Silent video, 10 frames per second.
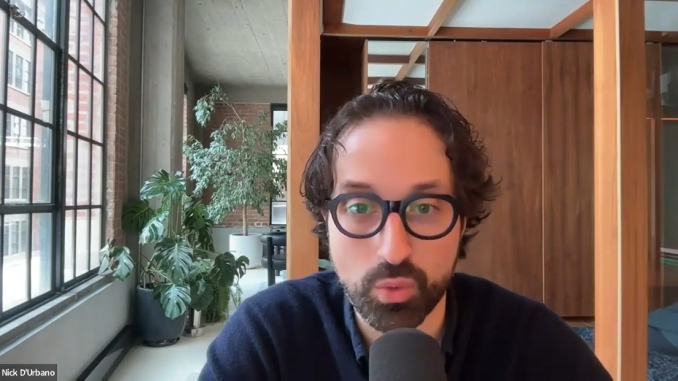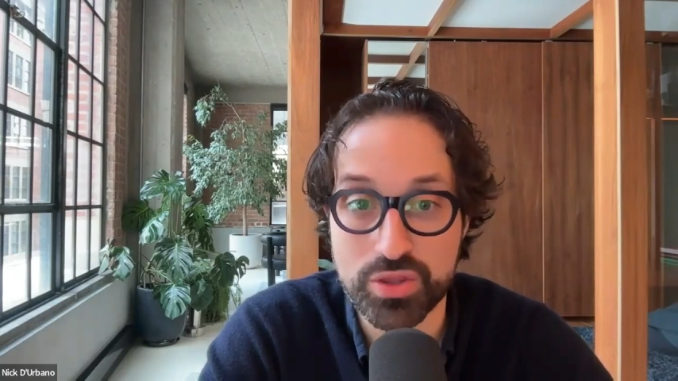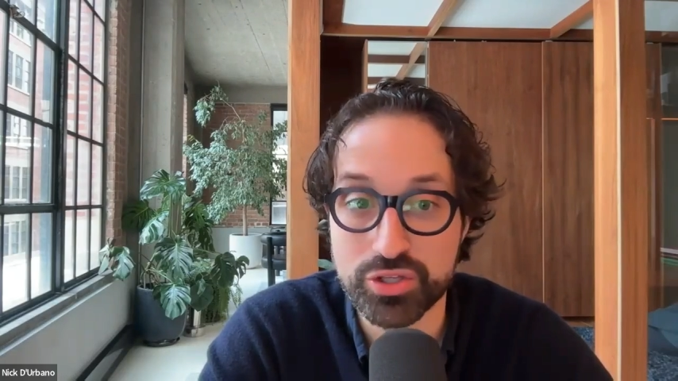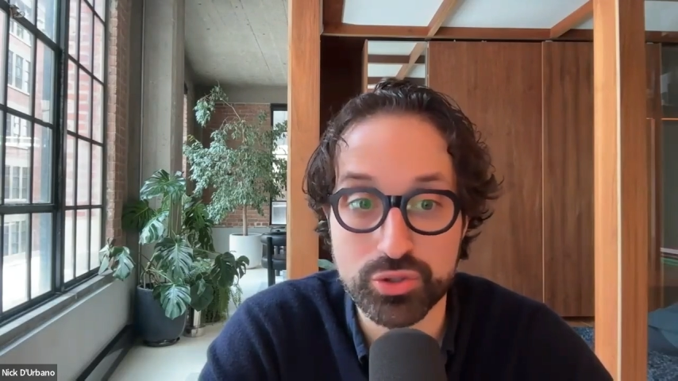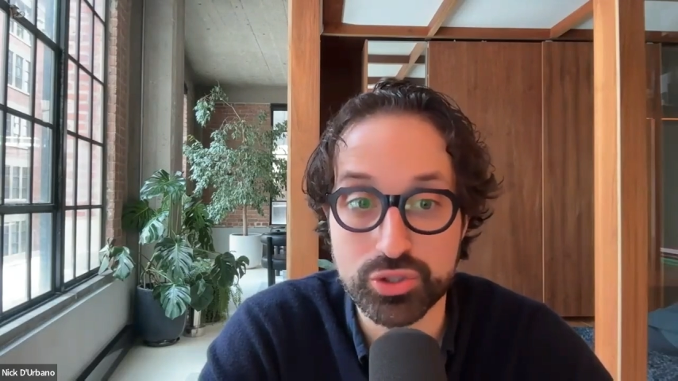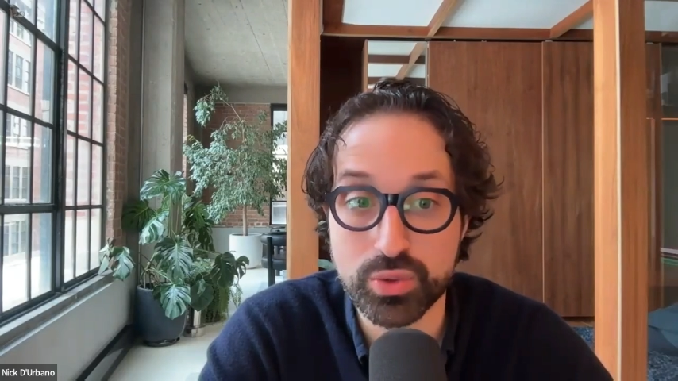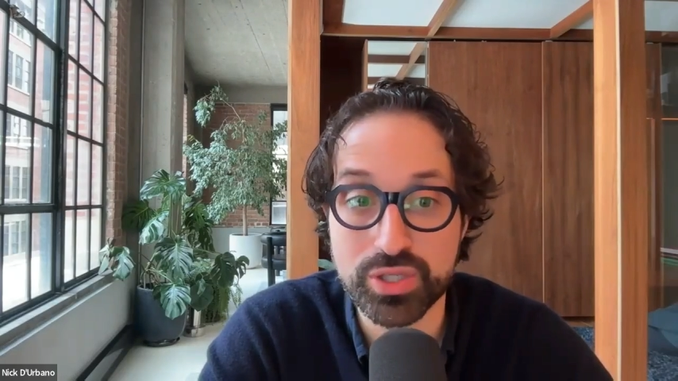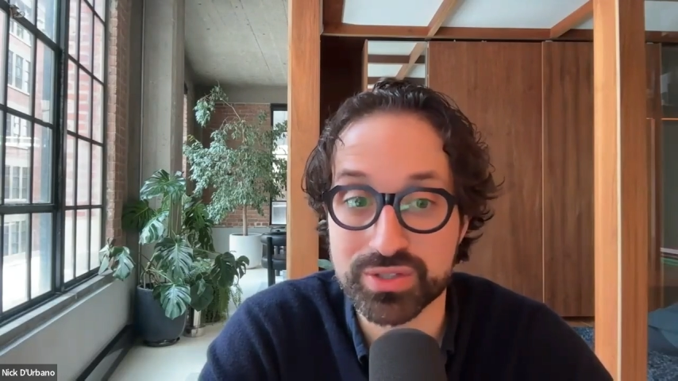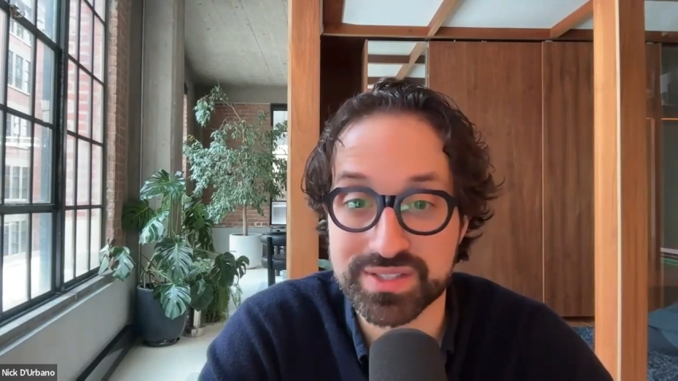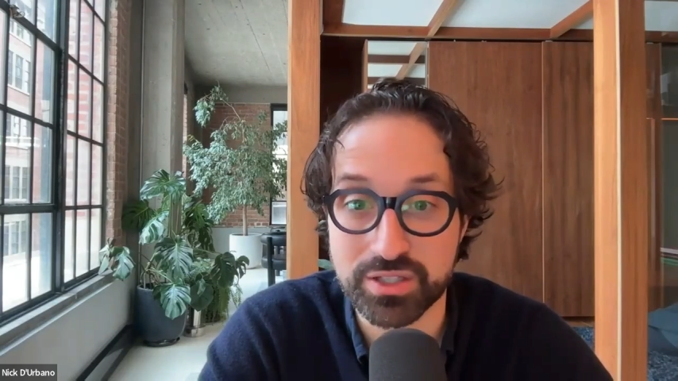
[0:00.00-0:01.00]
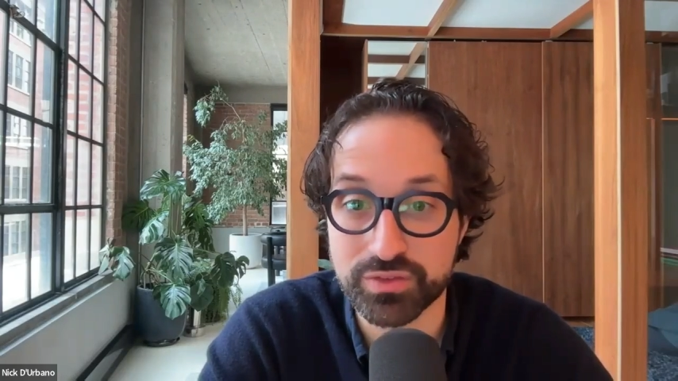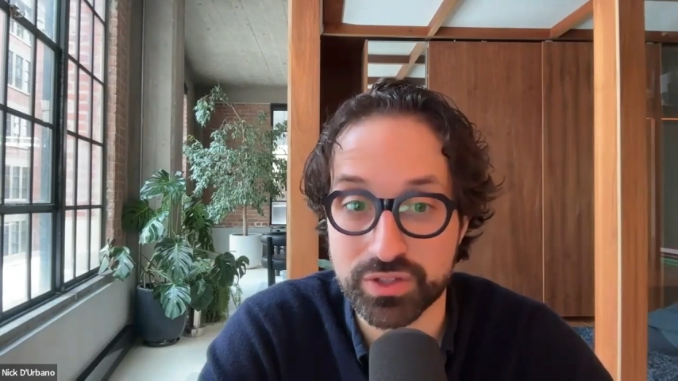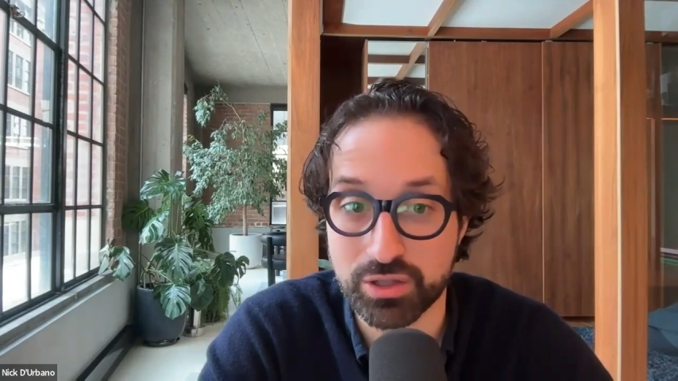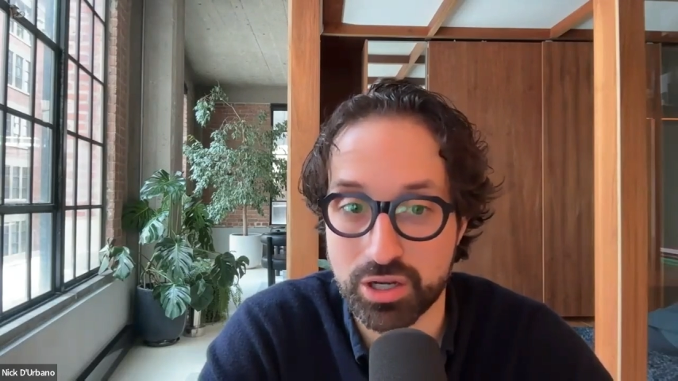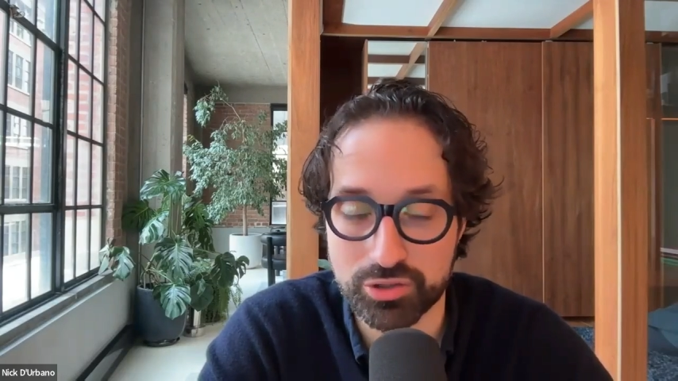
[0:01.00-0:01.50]
Whether you do it yourself
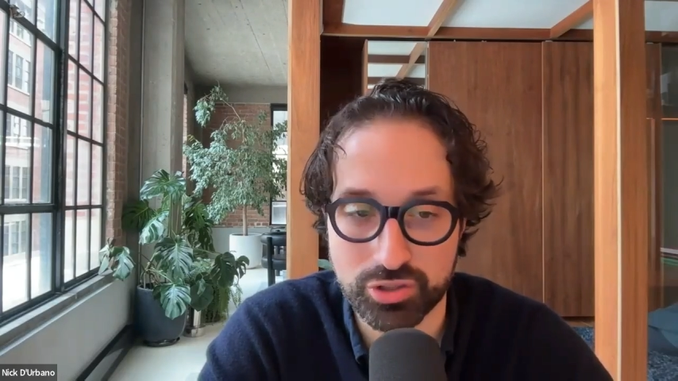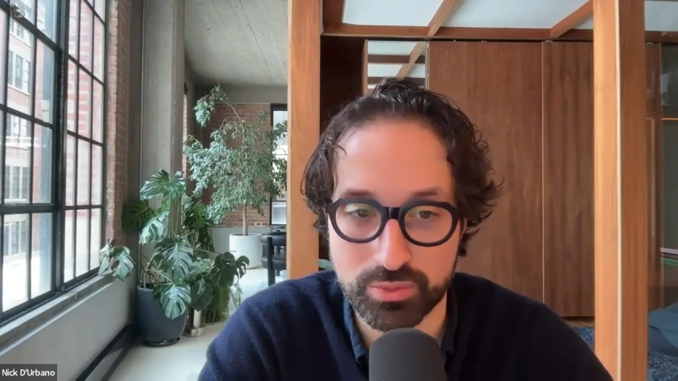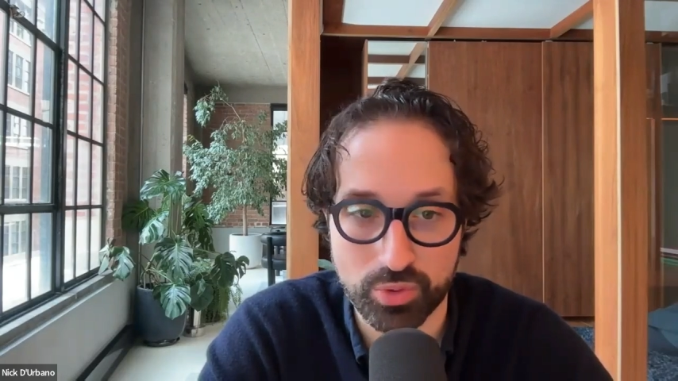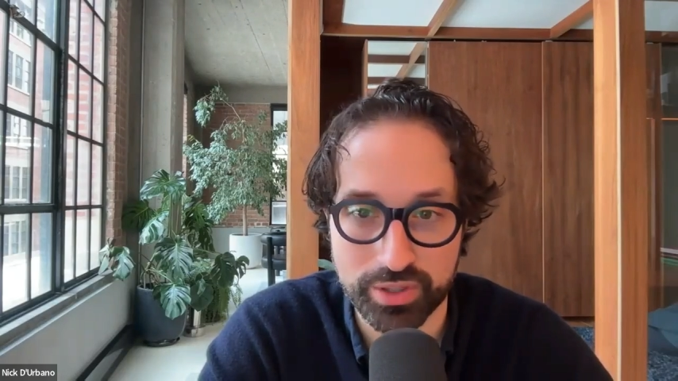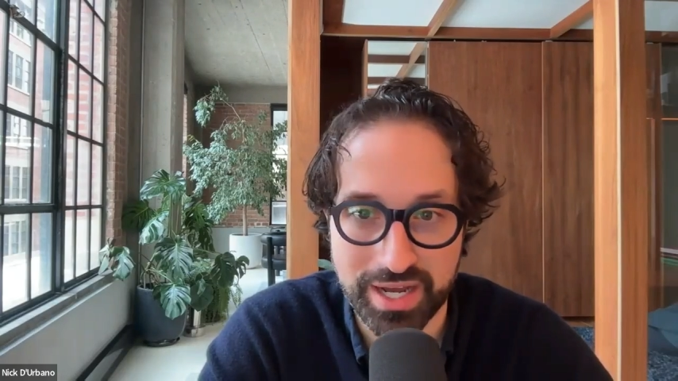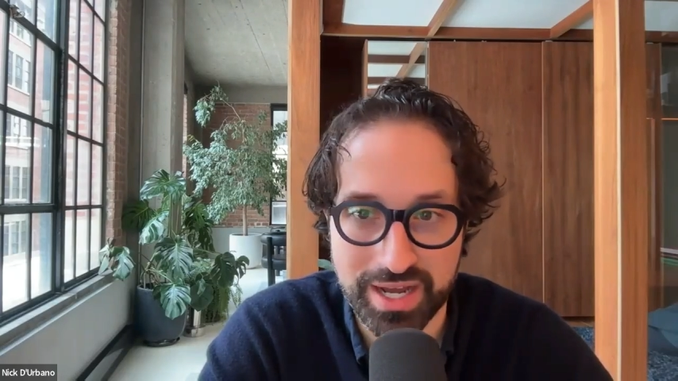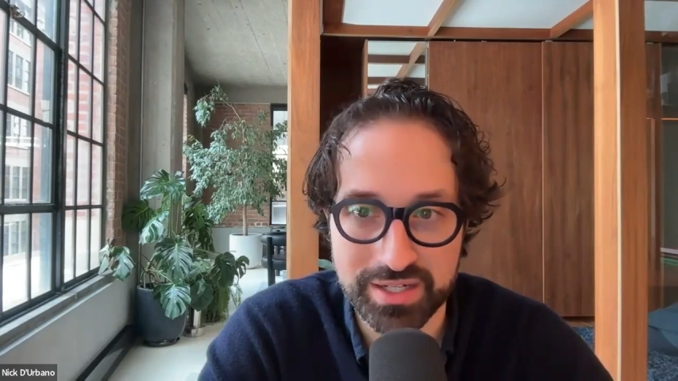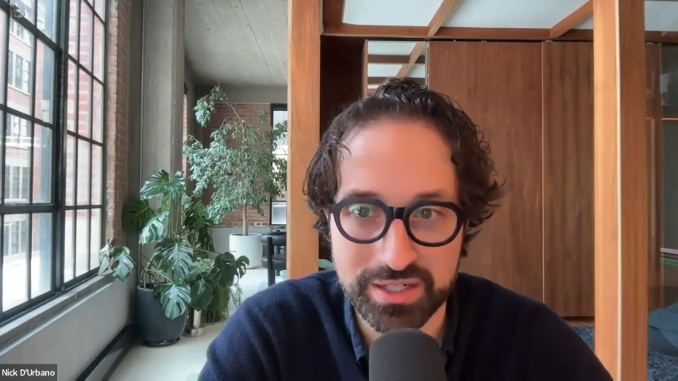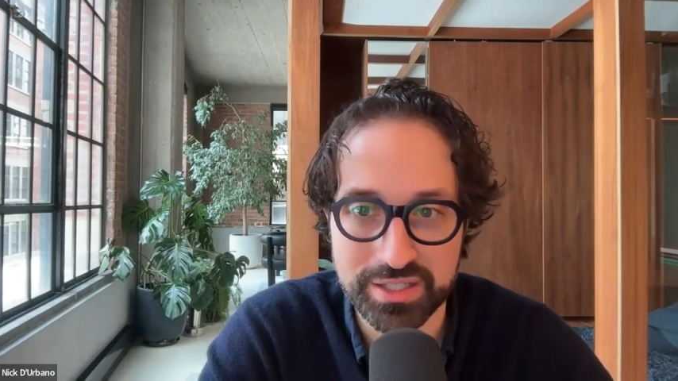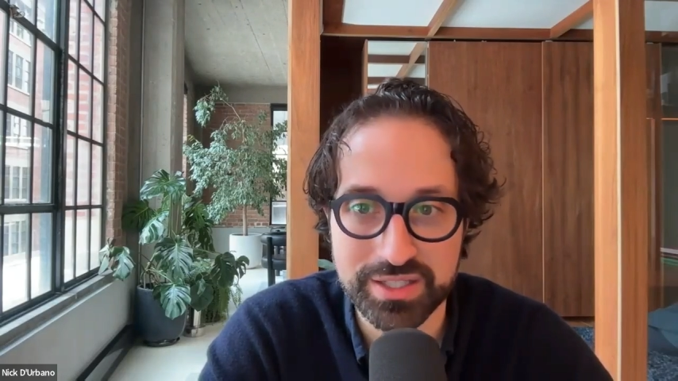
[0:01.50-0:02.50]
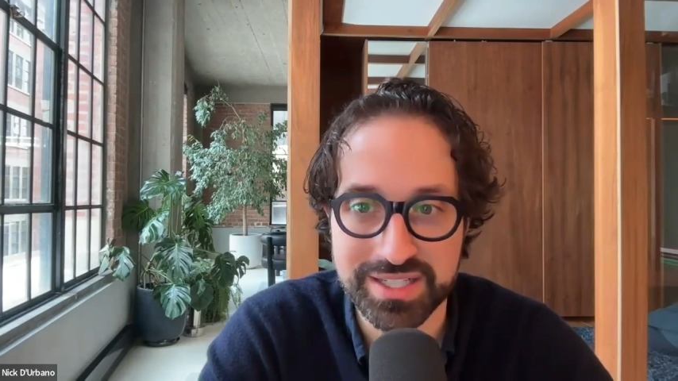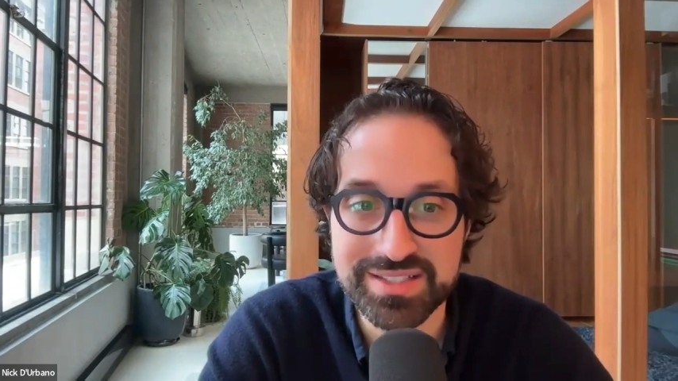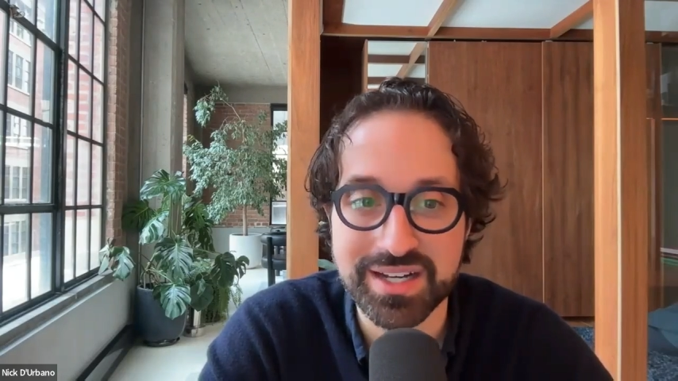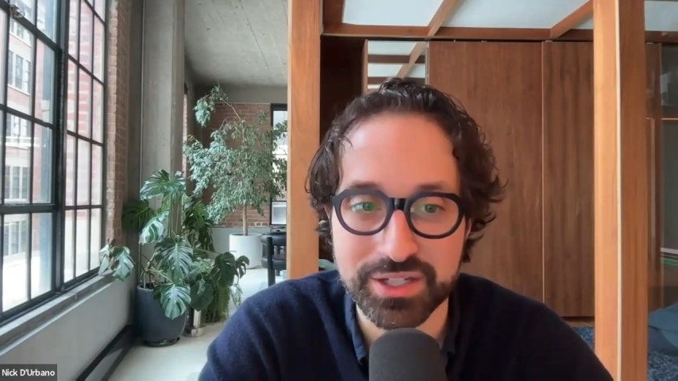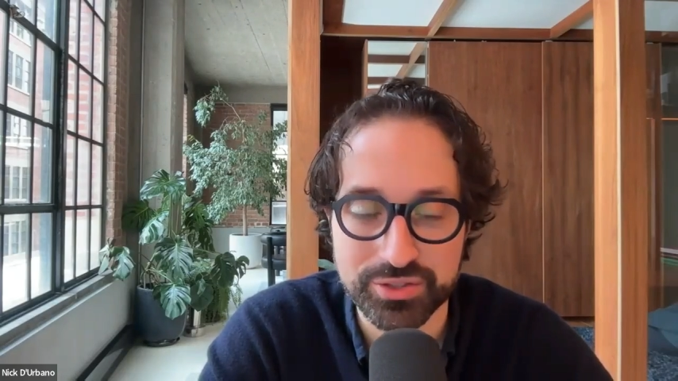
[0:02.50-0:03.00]
in the long term or not, you
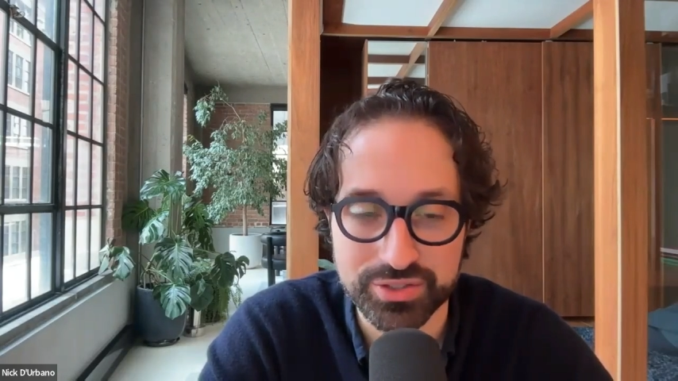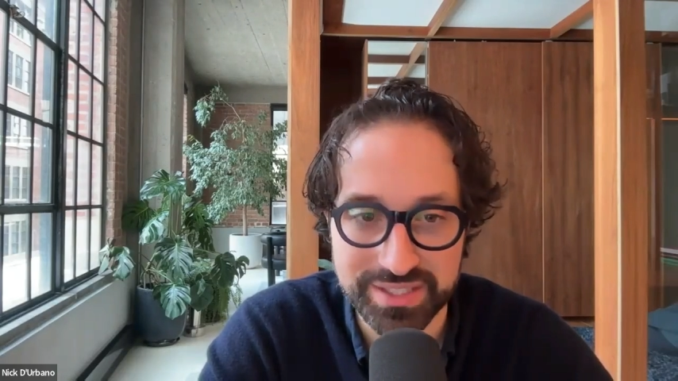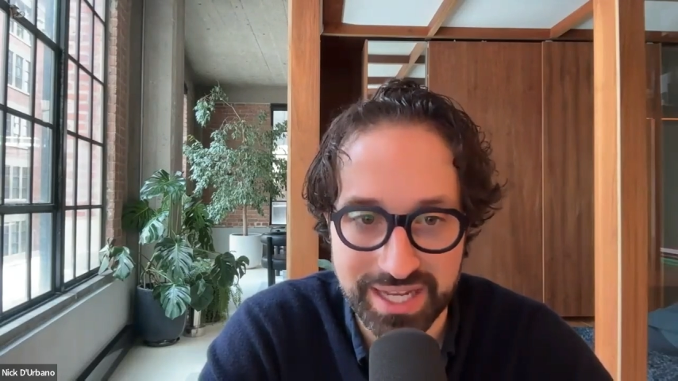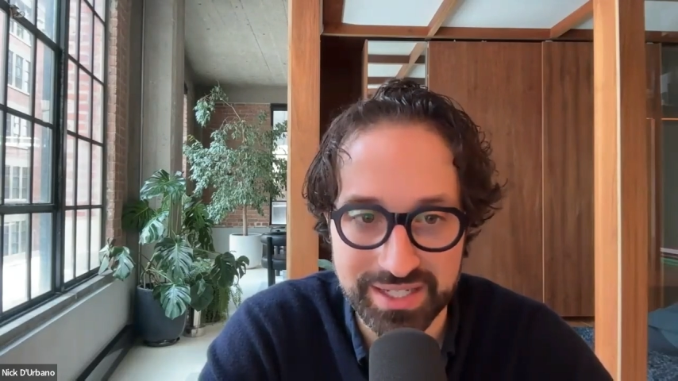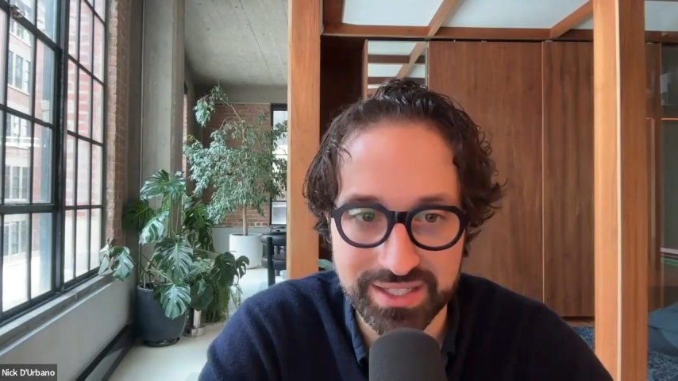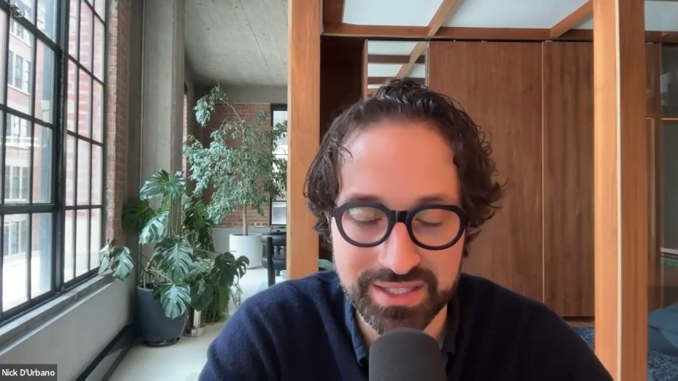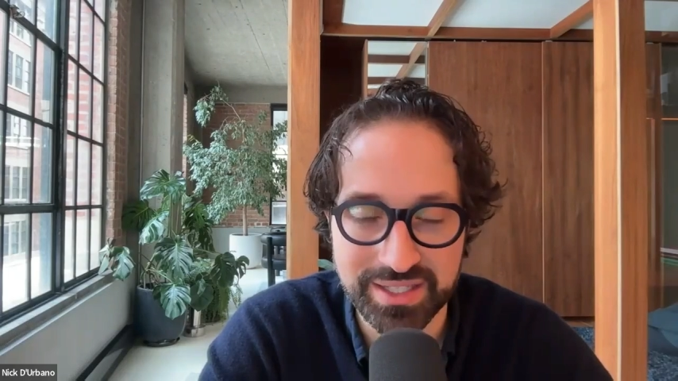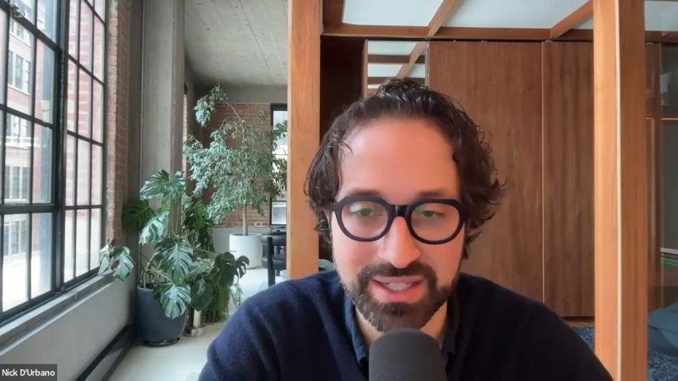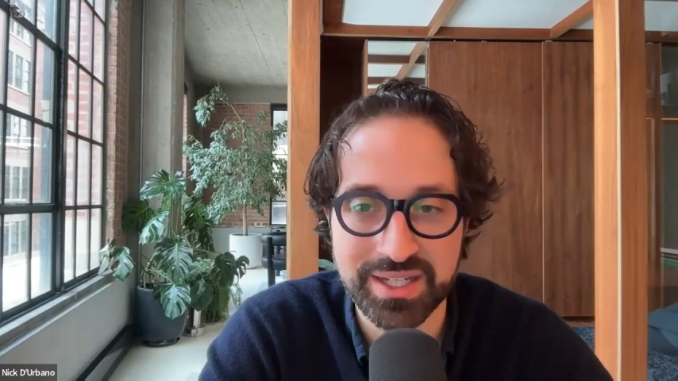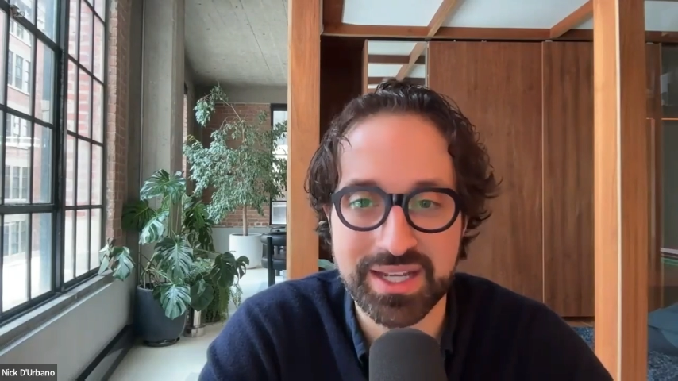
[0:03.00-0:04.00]
need to understand it,